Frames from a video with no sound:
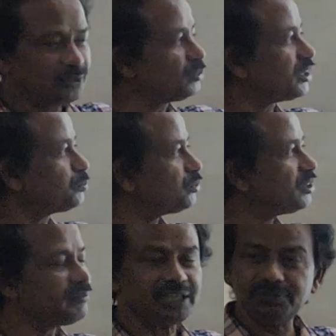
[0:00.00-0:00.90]
you
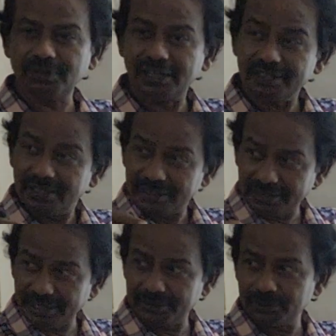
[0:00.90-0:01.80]
substitute the value for
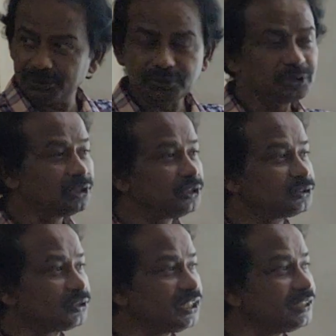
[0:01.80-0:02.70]
k2,
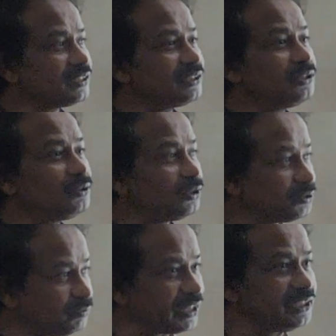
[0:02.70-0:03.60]
so that you will
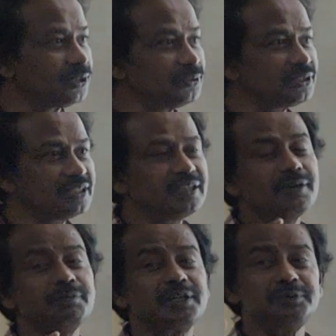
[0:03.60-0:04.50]
have to find out
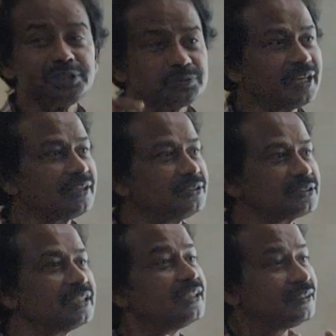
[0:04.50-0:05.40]
for which
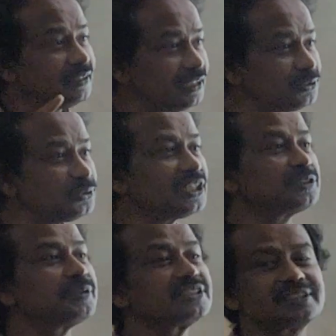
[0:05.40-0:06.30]
values these two
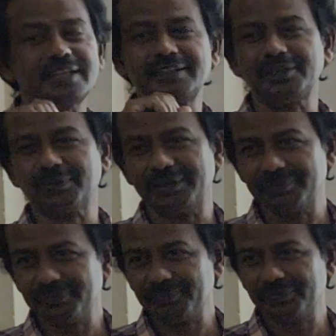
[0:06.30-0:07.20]
expressions are equal.
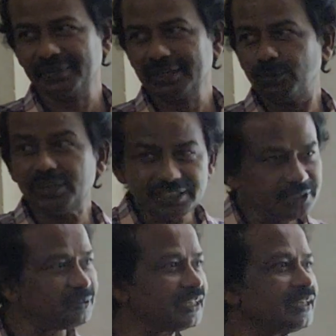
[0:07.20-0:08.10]
Only
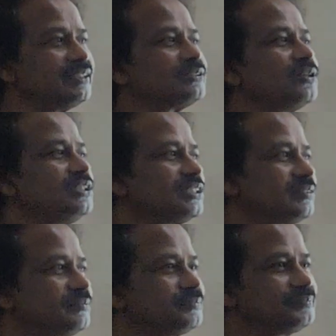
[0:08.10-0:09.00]
then you can get the
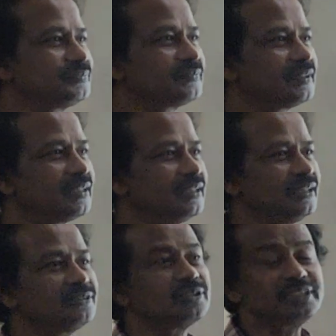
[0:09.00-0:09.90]
solution.
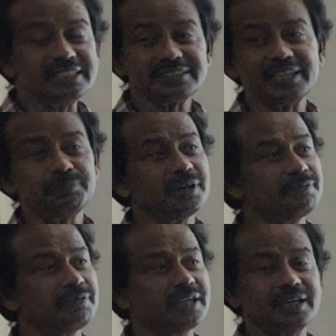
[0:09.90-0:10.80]
So this type
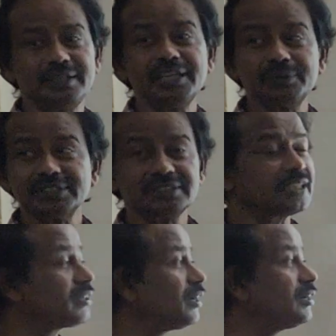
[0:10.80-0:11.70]
of
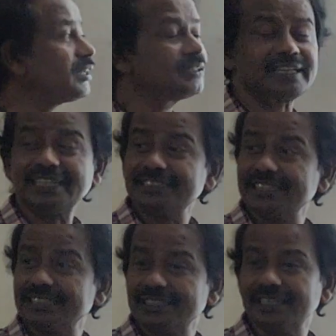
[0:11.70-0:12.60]
equations are called
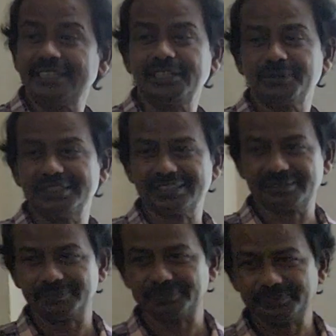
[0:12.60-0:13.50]
transcendental equation.